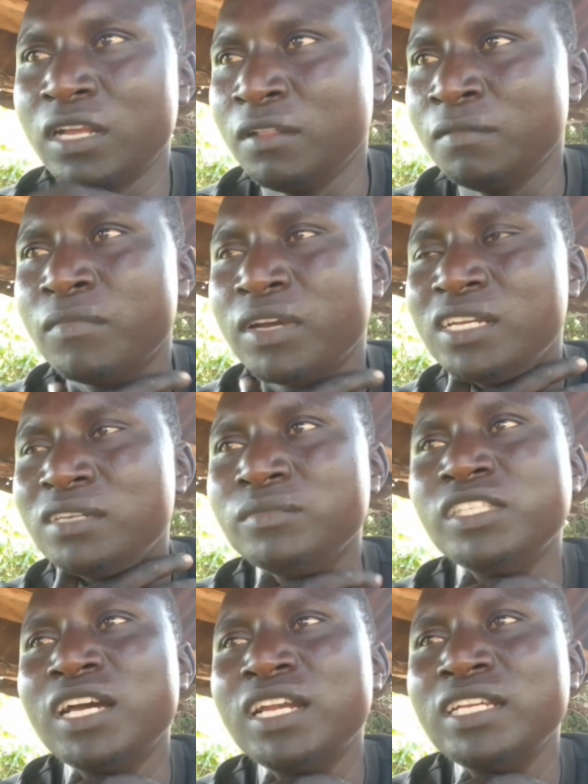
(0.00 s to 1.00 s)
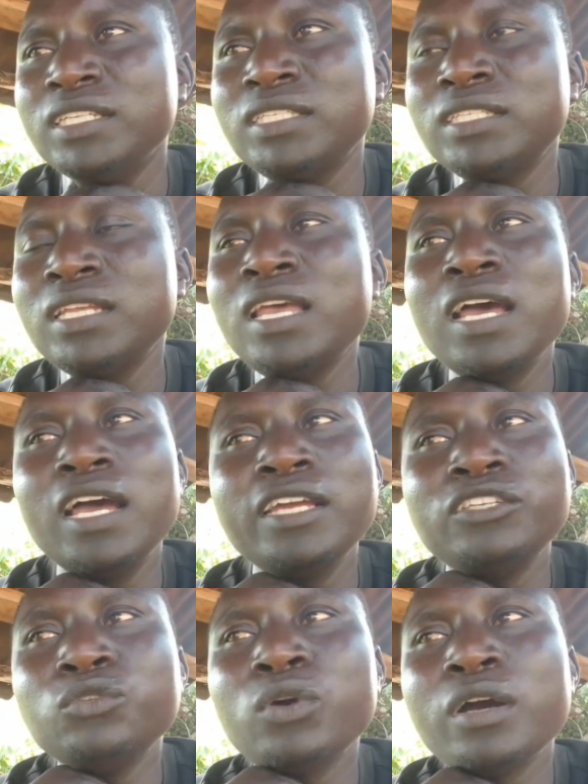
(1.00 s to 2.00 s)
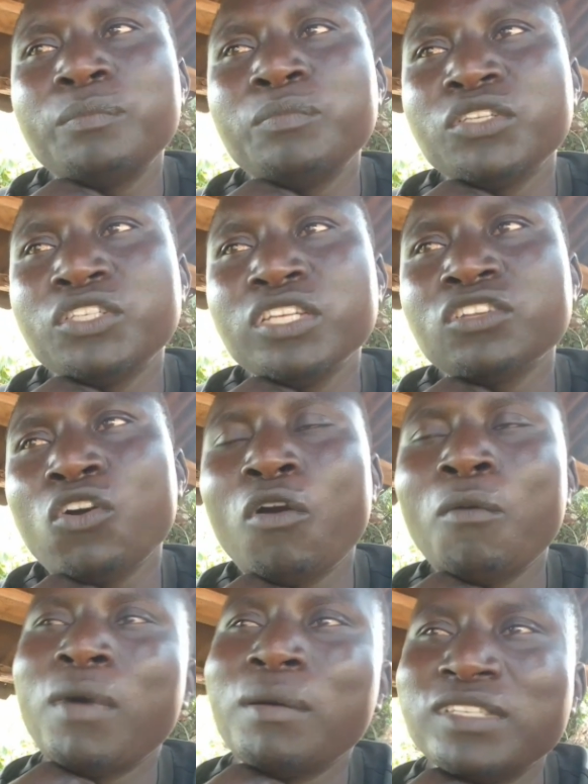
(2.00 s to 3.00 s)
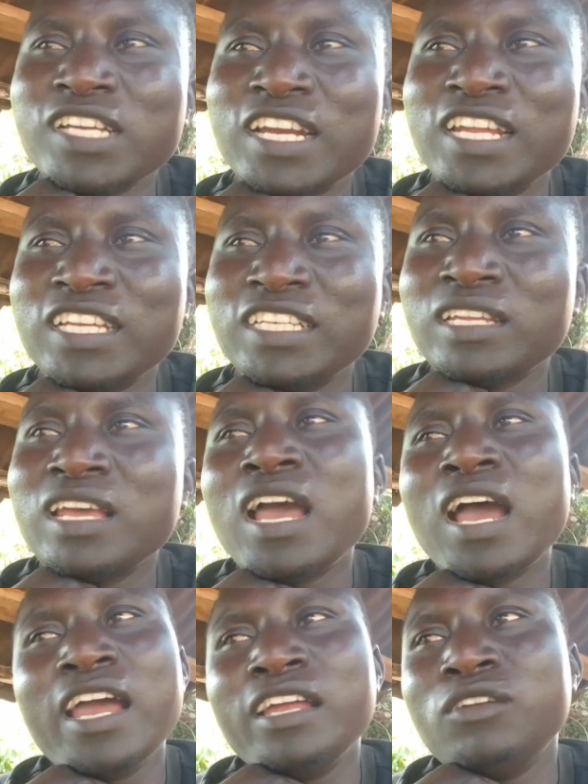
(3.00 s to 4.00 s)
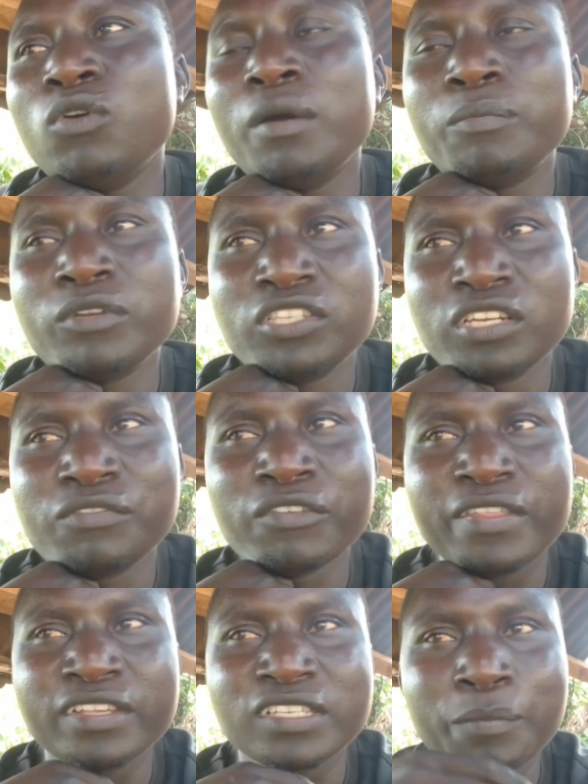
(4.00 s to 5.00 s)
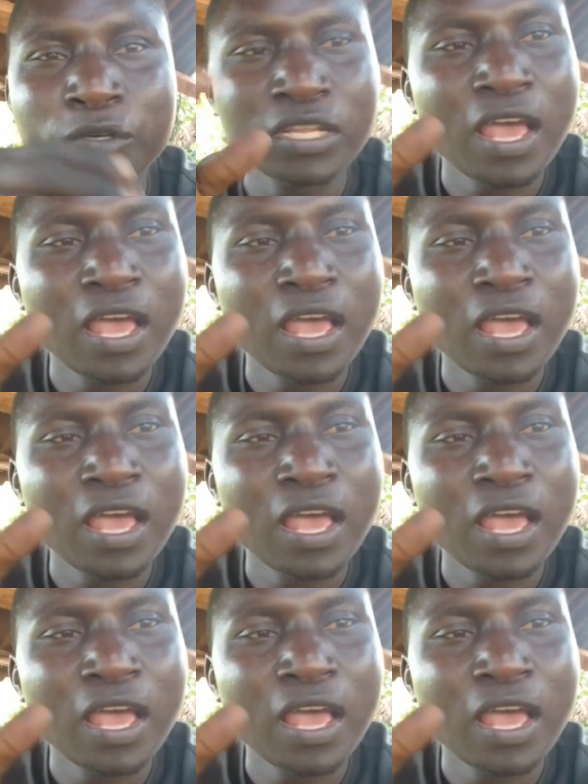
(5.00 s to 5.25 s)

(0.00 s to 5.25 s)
Madam Janet, I do appreciate, or Ma'am Janet, I do appreciate for the support.